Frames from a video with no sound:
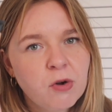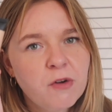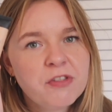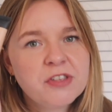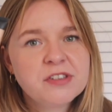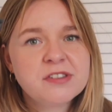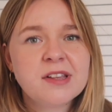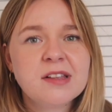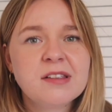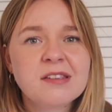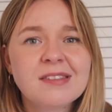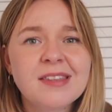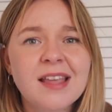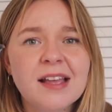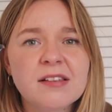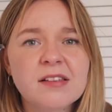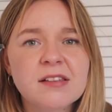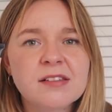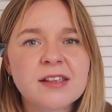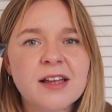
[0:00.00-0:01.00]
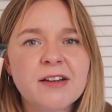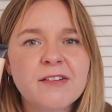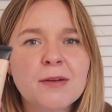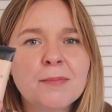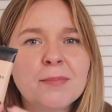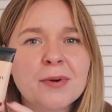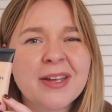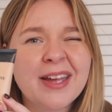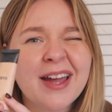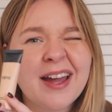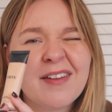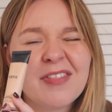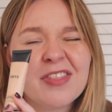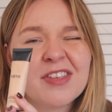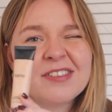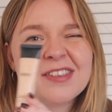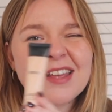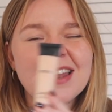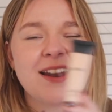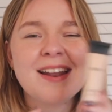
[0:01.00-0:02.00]
or if the scent's necessary, but yeah,
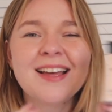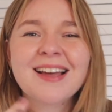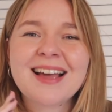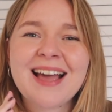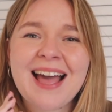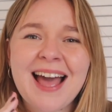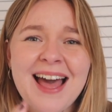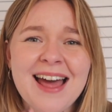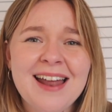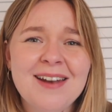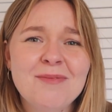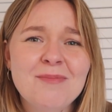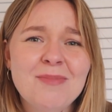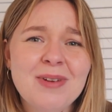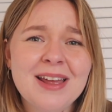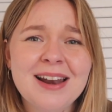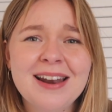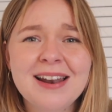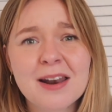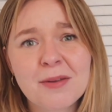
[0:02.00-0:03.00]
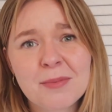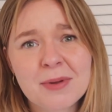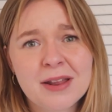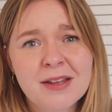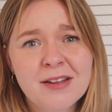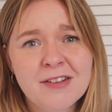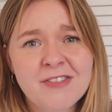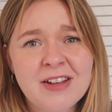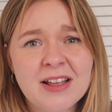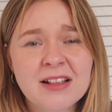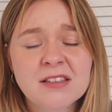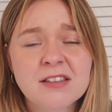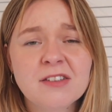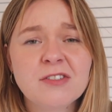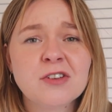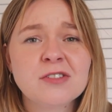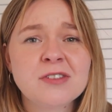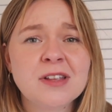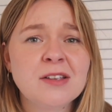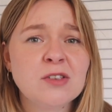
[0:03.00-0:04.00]
the scent can be a little bit offensive
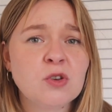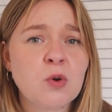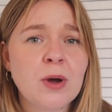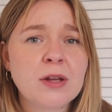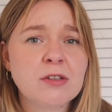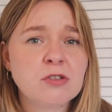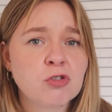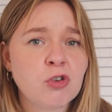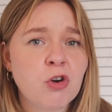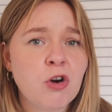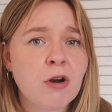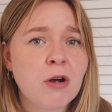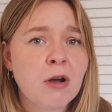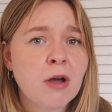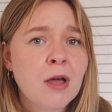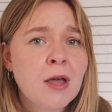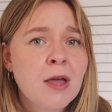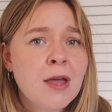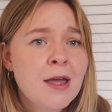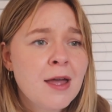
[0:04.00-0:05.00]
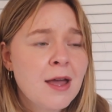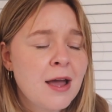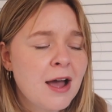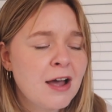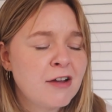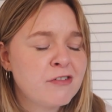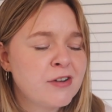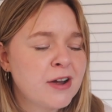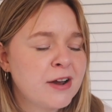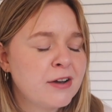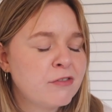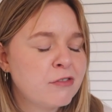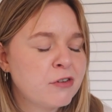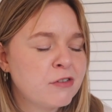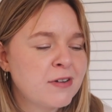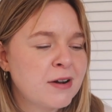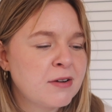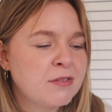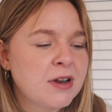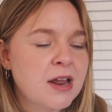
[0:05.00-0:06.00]
because it is quite strong, I find, for a
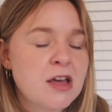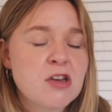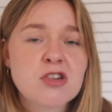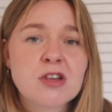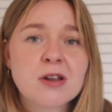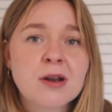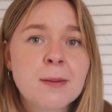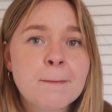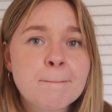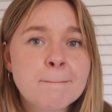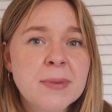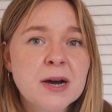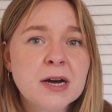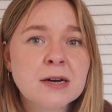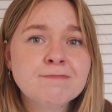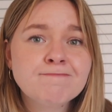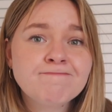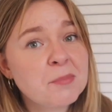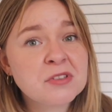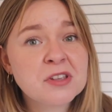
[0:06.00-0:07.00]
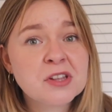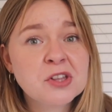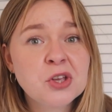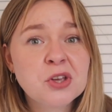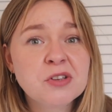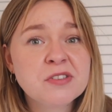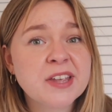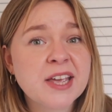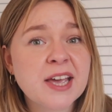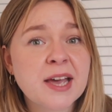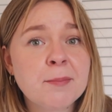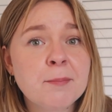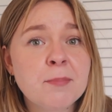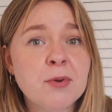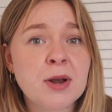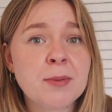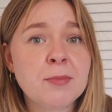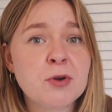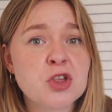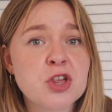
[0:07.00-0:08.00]
foundation. But I'm still using it
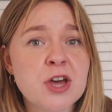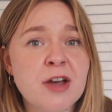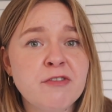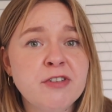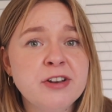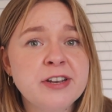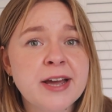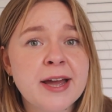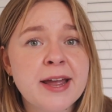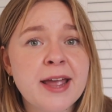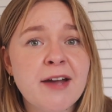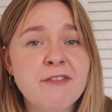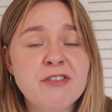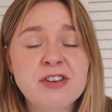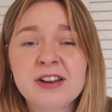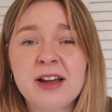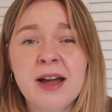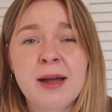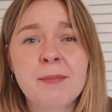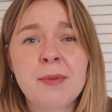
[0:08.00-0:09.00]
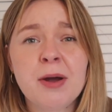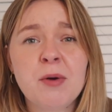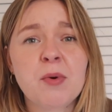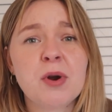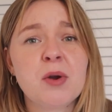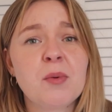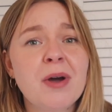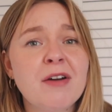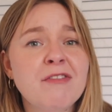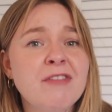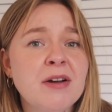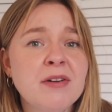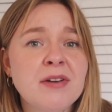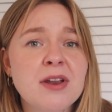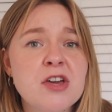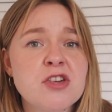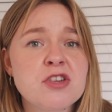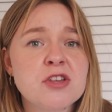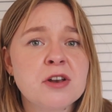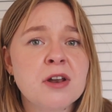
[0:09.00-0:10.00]
pretty much every day. Every time I want to wear
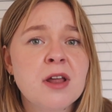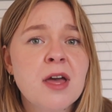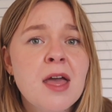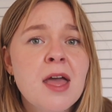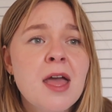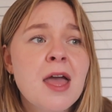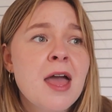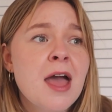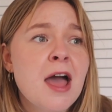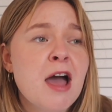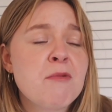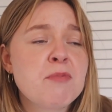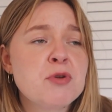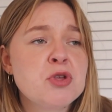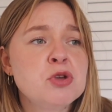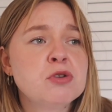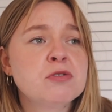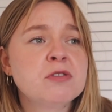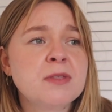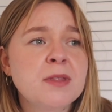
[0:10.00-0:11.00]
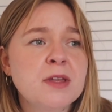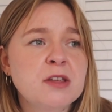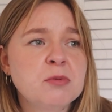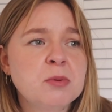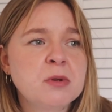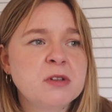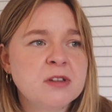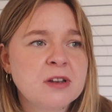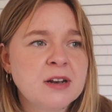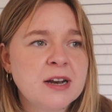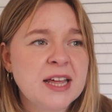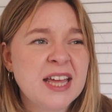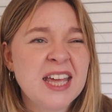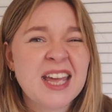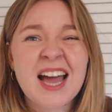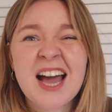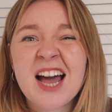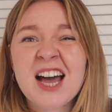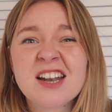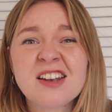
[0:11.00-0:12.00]
foundation, I've been using this
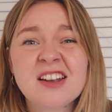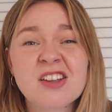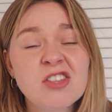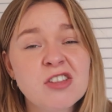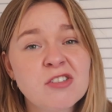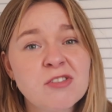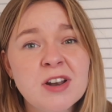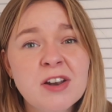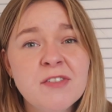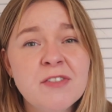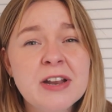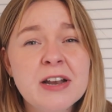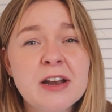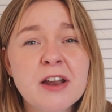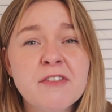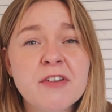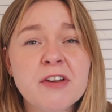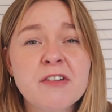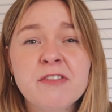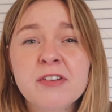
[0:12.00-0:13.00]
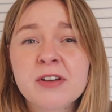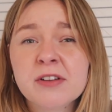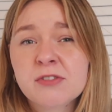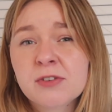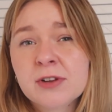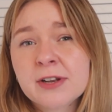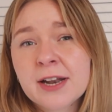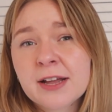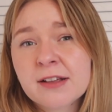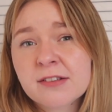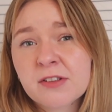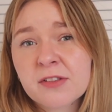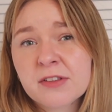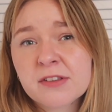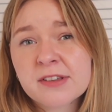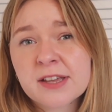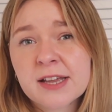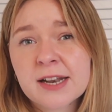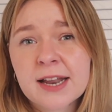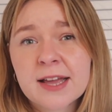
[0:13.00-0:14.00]
recently, and I just really love it. It feels really nice on the
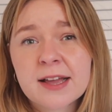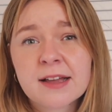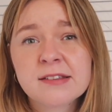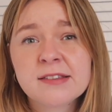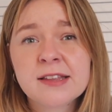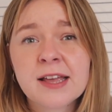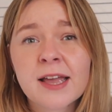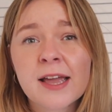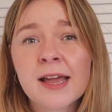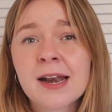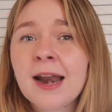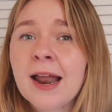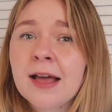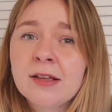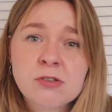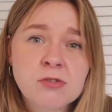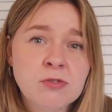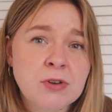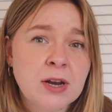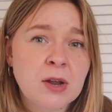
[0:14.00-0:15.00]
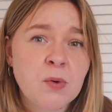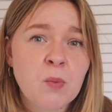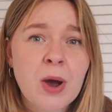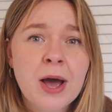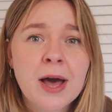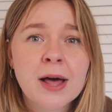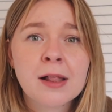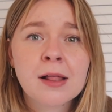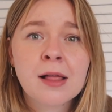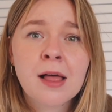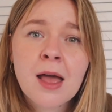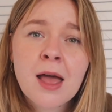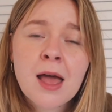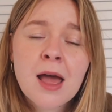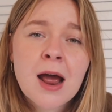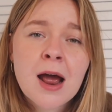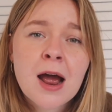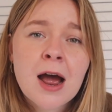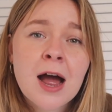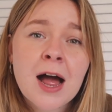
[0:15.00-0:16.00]
skin. Like I say, it lasts really well,
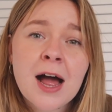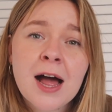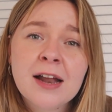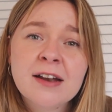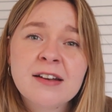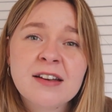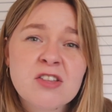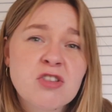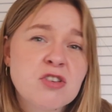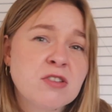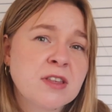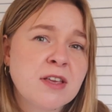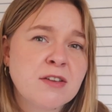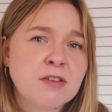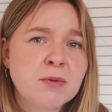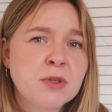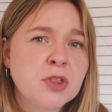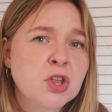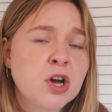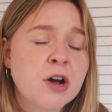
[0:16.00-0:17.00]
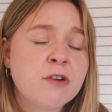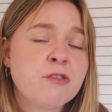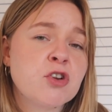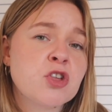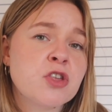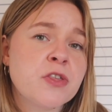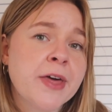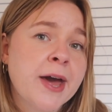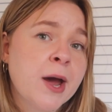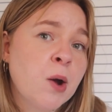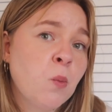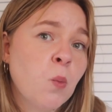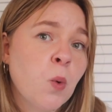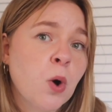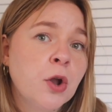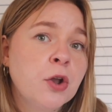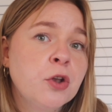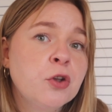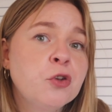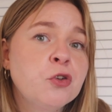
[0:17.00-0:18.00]
and it just gives me the coverage that I
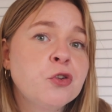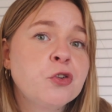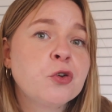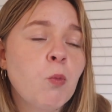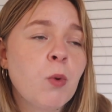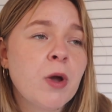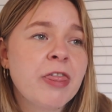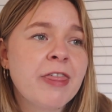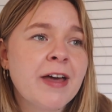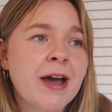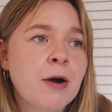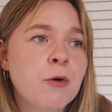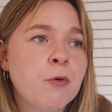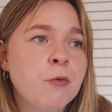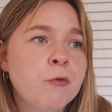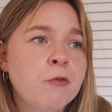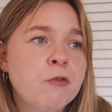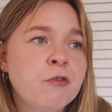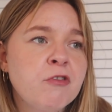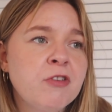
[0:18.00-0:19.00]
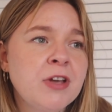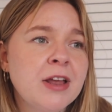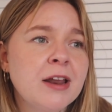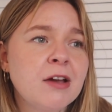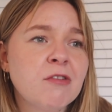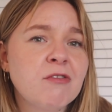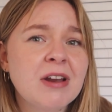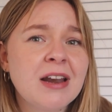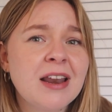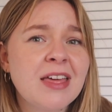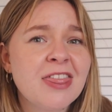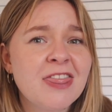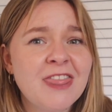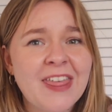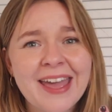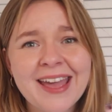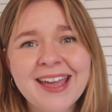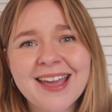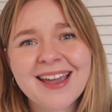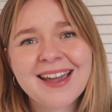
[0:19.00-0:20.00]
want without feeling really
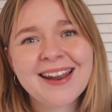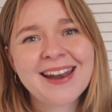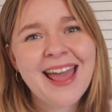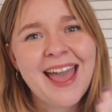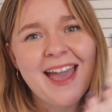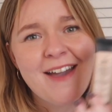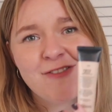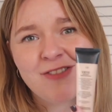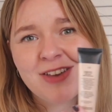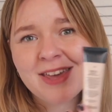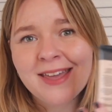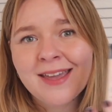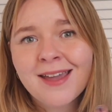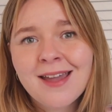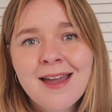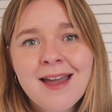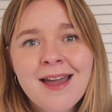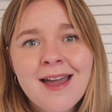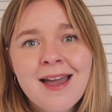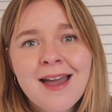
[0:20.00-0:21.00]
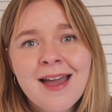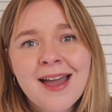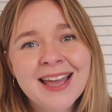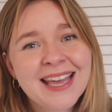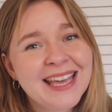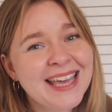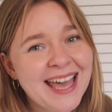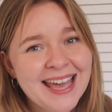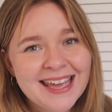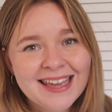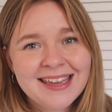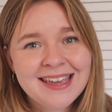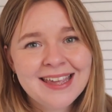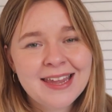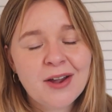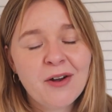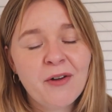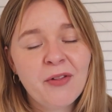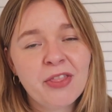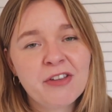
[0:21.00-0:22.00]
thick and heavy and
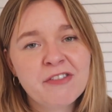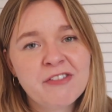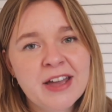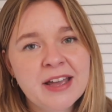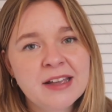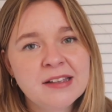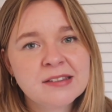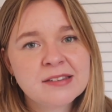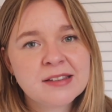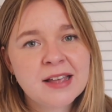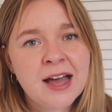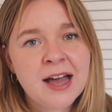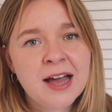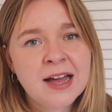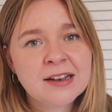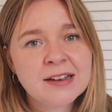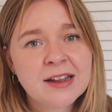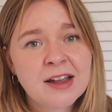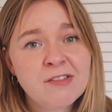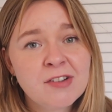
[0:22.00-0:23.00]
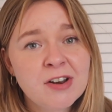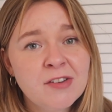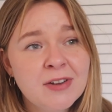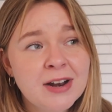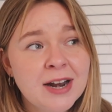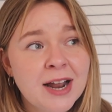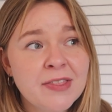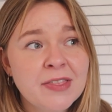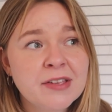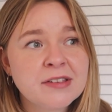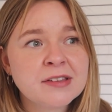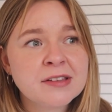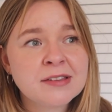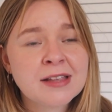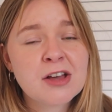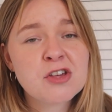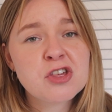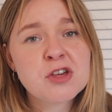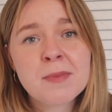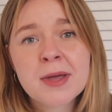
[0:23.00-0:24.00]
cakey on the face, and I really like this. It's
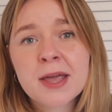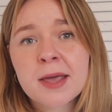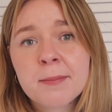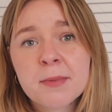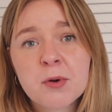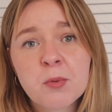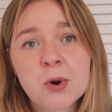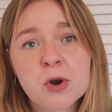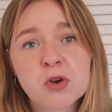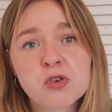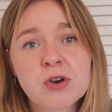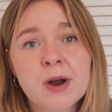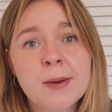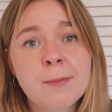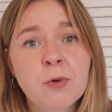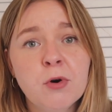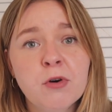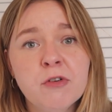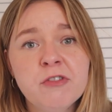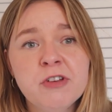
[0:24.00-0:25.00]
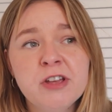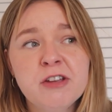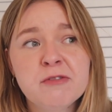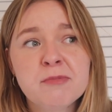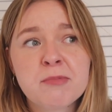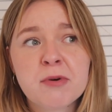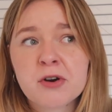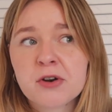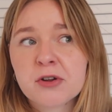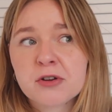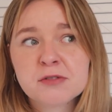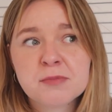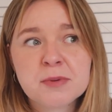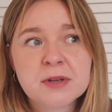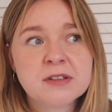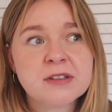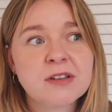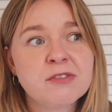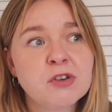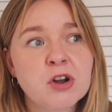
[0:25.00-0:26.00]
actually making me want to try more Vive products
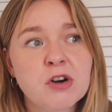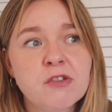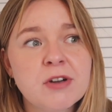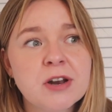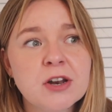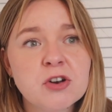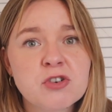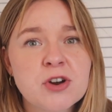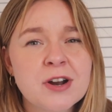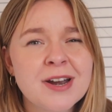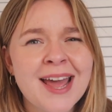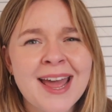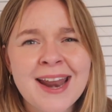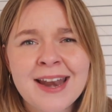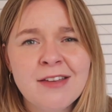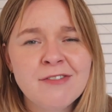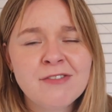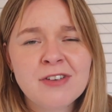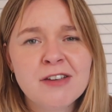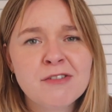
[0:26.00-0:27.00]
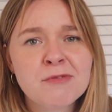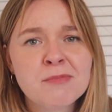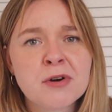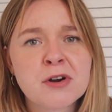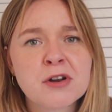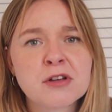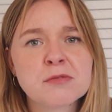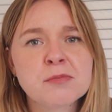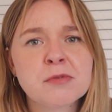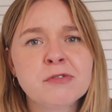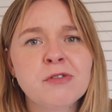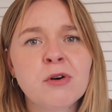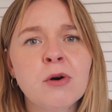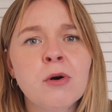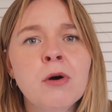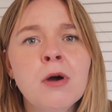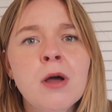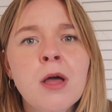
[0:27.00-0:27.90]
because I've not really tried any Vive products before,